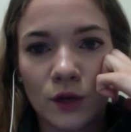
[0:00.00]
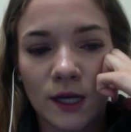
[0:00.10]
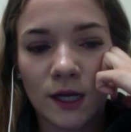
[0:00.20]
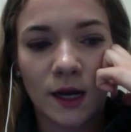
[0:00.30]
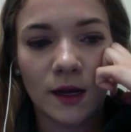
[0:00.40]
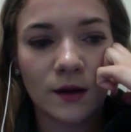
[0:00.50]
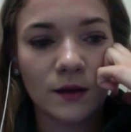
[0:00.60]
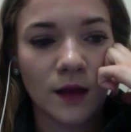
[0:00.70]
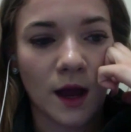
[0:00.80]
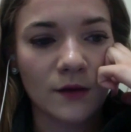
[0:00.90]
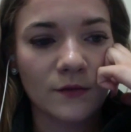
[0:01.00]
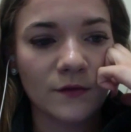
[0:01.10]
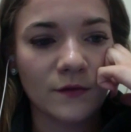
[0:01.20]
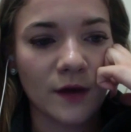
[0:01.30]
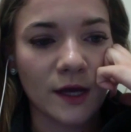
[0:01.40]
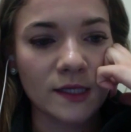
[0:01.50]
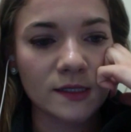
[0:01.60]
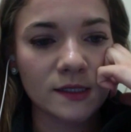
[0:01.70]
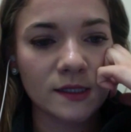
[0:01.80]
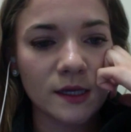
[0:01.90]
I got a lot of
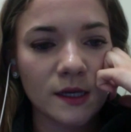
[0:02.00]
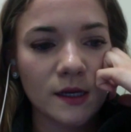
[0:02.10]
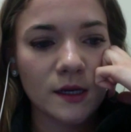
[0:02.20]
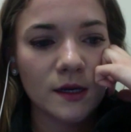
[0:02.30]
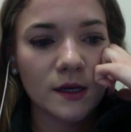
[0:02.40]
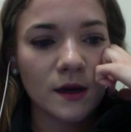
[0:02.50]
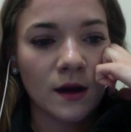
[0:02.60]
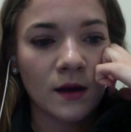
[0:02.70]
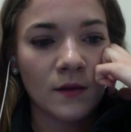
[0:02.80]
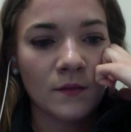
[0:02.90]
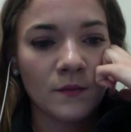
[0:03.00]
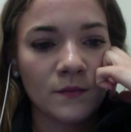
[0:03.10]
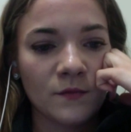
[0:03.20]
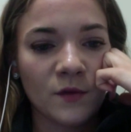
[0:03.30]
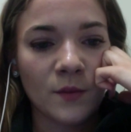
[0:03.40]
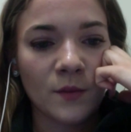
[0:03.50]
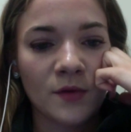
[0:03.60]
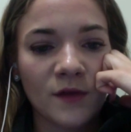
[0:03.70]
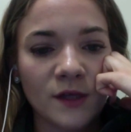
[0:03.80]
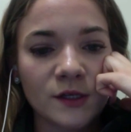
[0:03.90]
advice from my
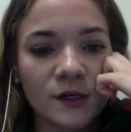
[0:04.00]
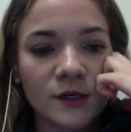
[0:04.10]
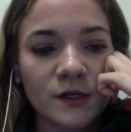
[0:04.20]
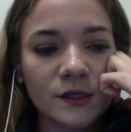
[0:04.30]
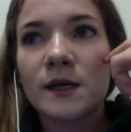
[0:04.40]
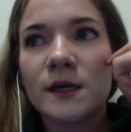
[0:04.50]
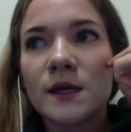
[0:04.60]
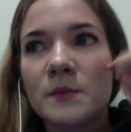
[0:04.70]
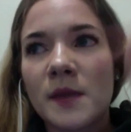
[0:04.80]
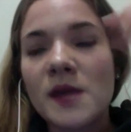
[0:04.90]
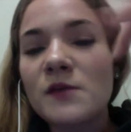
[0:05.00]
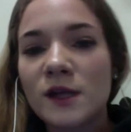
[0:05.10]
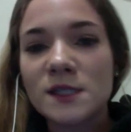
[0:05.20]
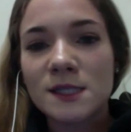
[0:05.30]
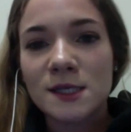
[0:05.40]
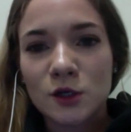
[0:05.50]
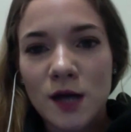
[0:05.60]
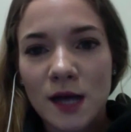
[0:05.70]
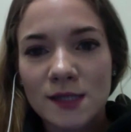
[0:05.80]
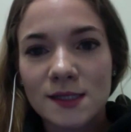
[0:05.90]
professors, make friends in your
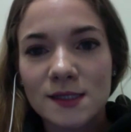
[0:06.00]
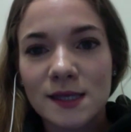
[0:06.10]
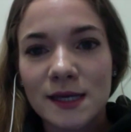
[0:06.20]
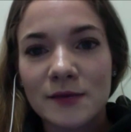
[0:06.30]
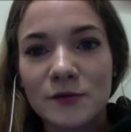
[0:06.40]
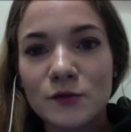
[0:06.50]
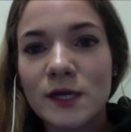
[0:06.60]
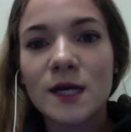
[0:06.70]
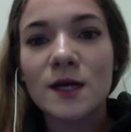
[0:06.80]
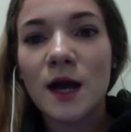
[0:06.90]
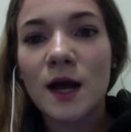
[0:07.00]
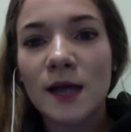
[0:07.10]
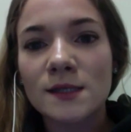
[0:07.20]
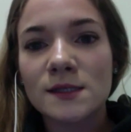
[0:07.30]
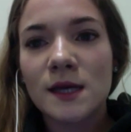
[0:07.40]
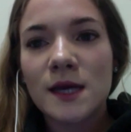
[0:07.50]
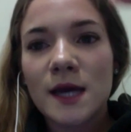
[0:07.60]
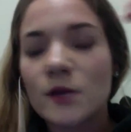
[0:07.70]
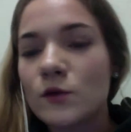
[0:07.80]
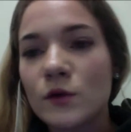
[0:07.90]
classes. Like if you take a class
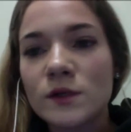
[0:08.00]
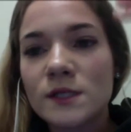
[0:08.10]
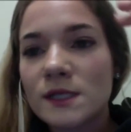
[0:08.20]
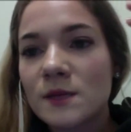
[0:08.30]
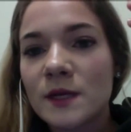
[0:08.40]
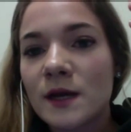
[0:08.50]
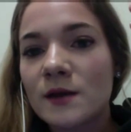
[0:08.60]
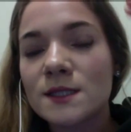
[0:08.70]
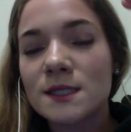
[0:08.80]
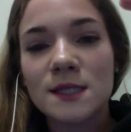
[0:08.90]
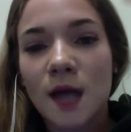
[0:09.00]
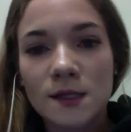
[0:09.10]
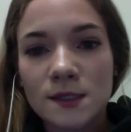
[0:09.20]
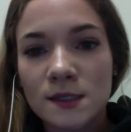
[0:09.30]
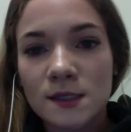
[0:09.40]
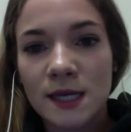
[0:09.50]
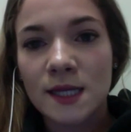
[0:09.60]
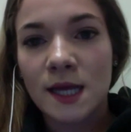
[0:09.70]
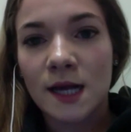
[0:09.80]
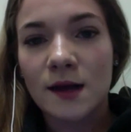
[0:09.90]
and you notice that somebody else is constantly taking
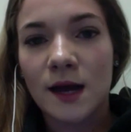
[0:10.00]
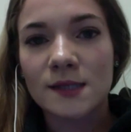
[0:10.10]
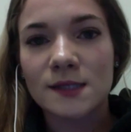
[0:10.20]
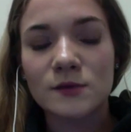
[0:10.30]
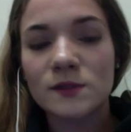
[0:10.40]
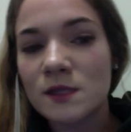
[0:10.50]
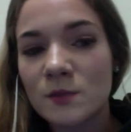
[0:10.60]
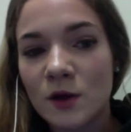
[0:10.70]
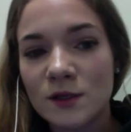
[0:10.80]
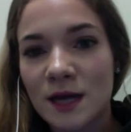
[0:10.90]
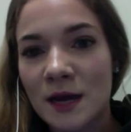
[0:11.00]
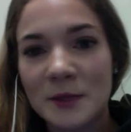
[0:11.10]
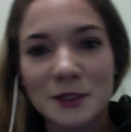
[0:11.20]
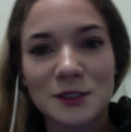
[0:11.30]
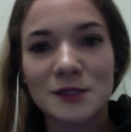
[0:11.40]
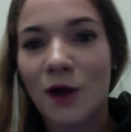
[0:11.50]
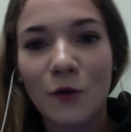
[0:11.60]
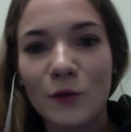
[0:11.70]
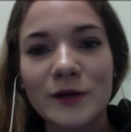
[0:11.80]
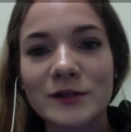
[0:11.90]
that class and you see them all the time, it's
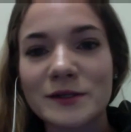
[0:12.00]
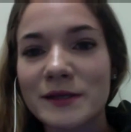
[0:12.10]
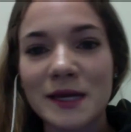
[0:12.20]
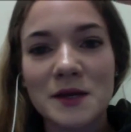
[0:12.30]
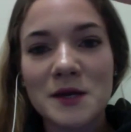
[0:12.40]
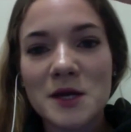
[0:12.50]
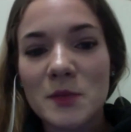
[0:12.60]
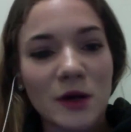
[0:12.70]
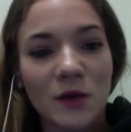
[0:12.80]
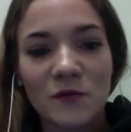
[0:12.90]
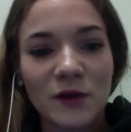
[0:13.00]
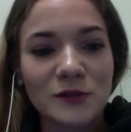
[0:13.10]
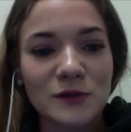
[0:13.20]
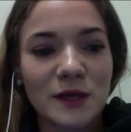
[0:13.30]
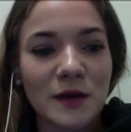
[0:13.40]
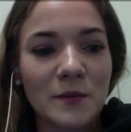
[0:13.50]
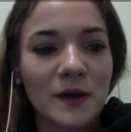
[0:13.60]
not weird to like become friends with them.